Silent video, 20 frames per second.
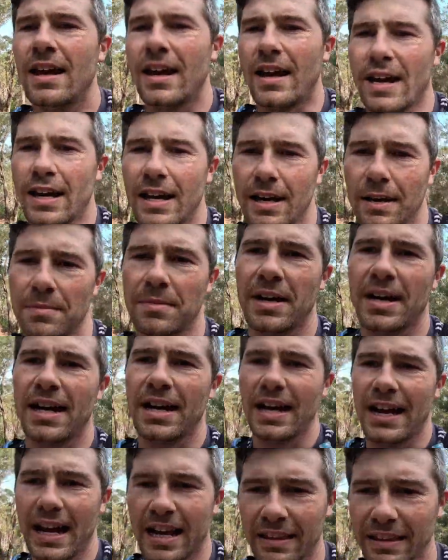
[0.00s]
I'm
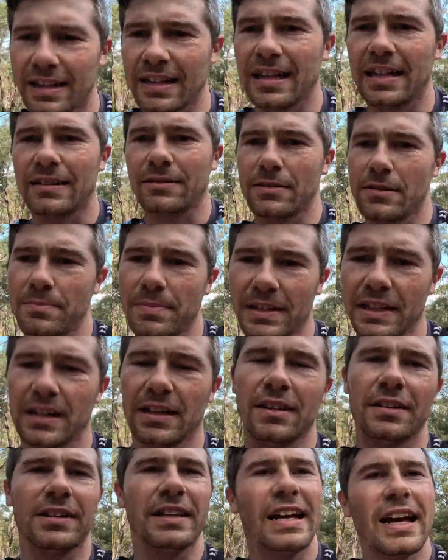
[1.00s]
at the Needles, but
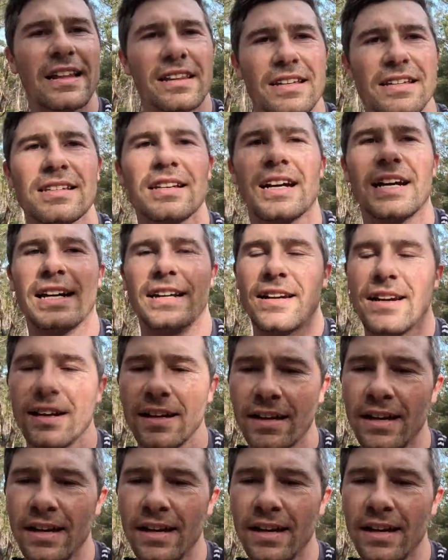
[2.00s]
on the other side